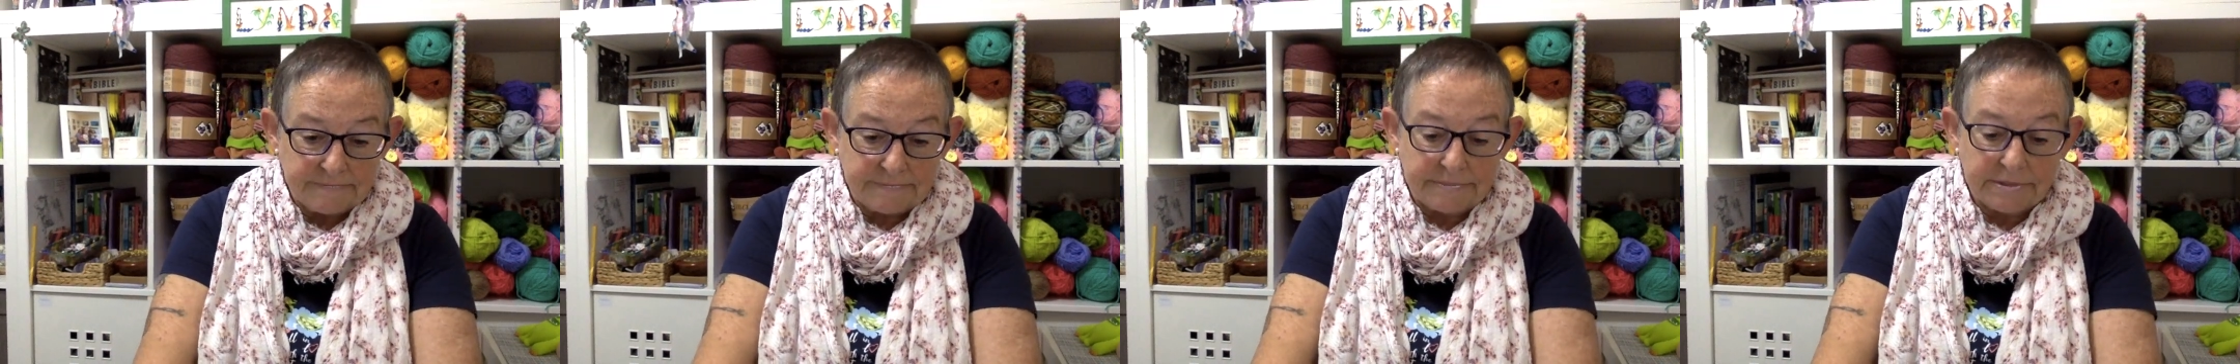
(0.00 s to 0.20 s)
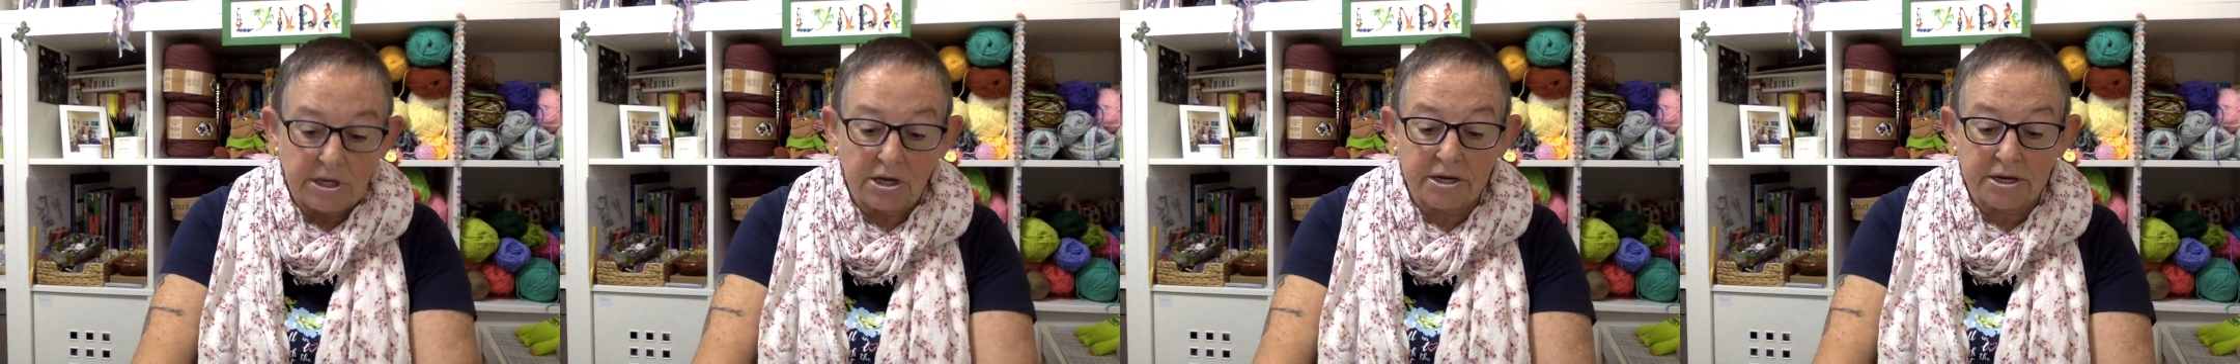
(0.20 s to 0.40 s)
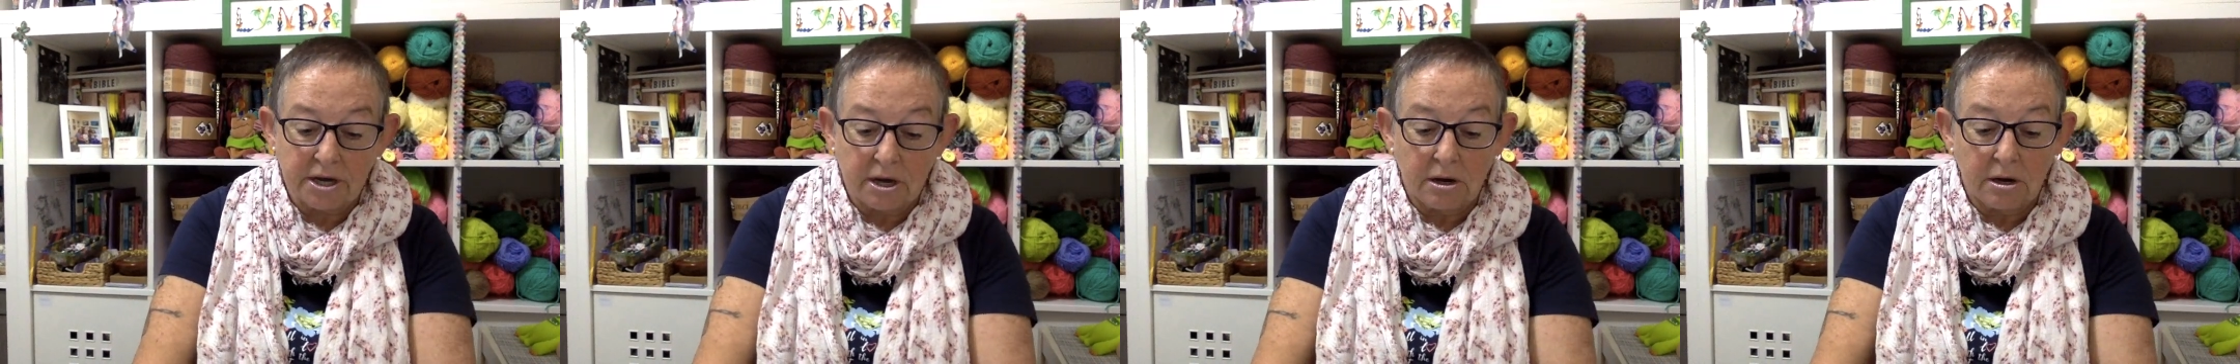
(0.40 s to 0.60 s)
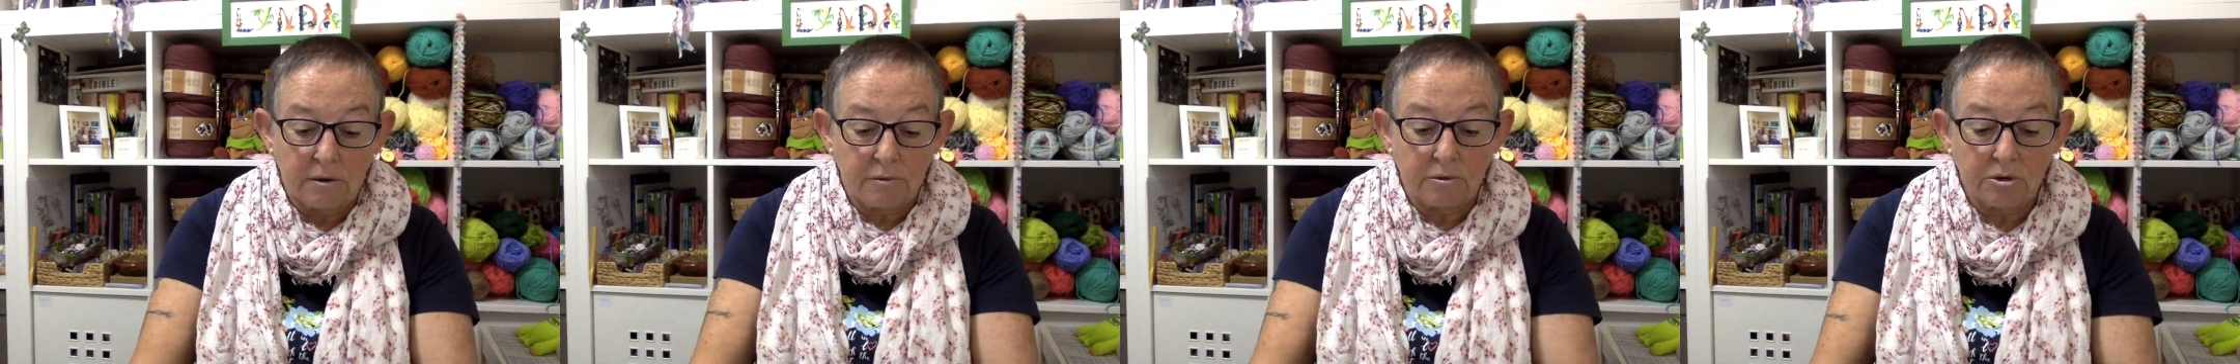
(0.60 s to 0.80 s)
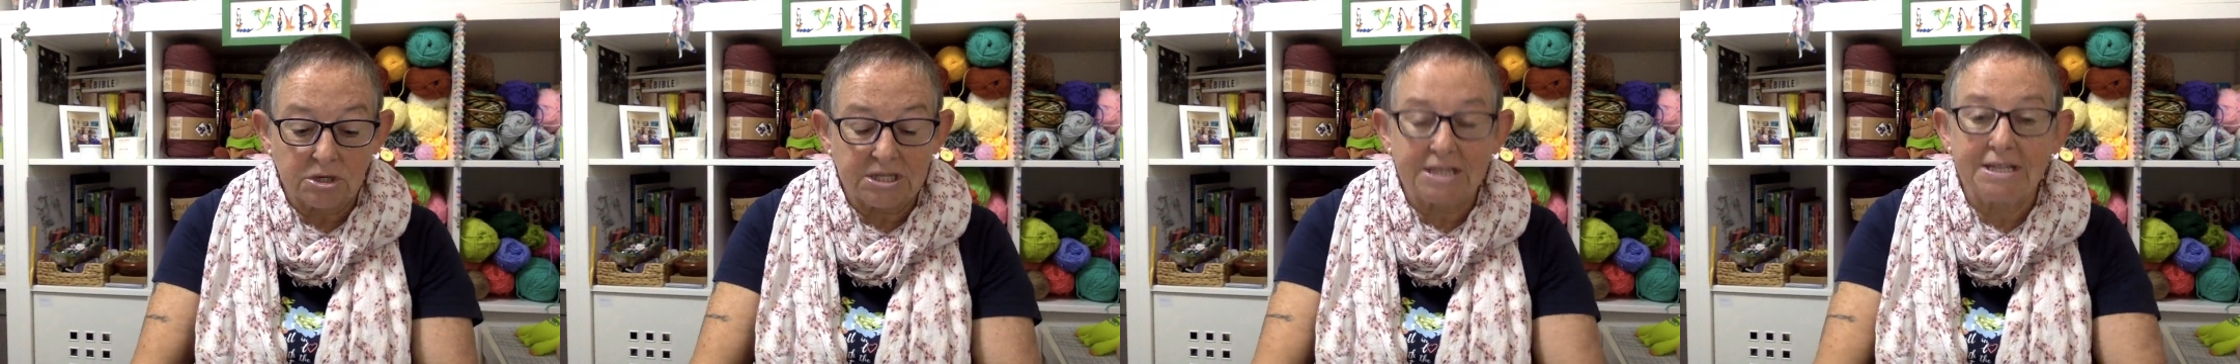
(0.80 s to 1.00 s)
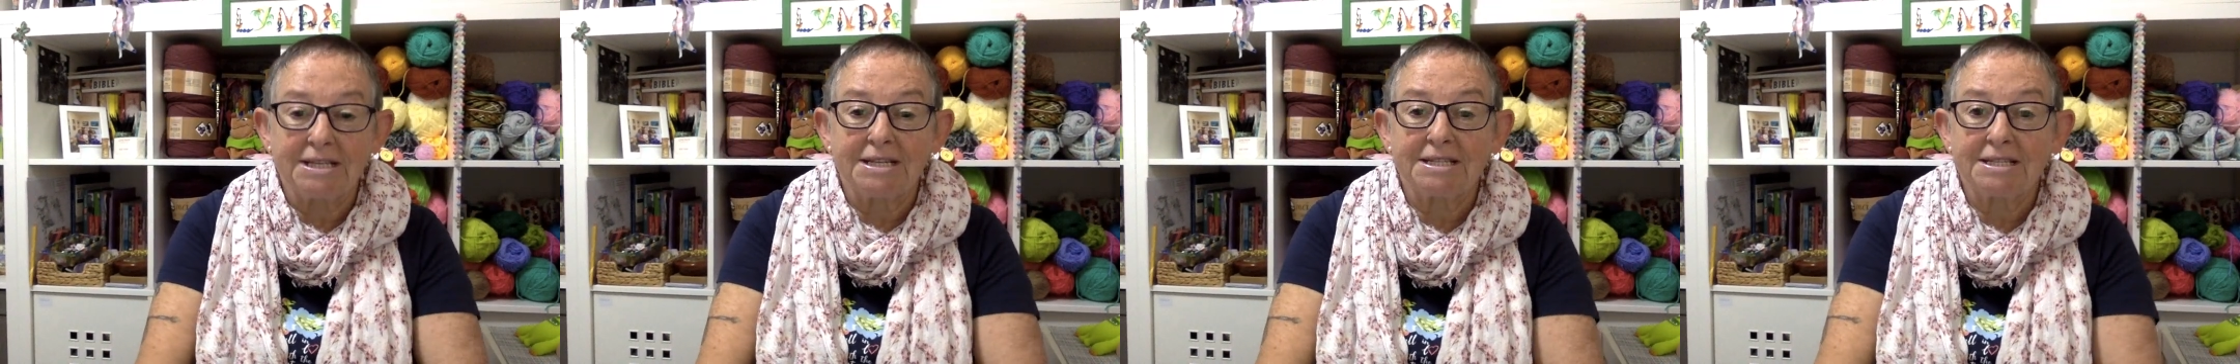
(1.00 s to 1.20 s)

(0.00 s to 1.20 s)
like I was in the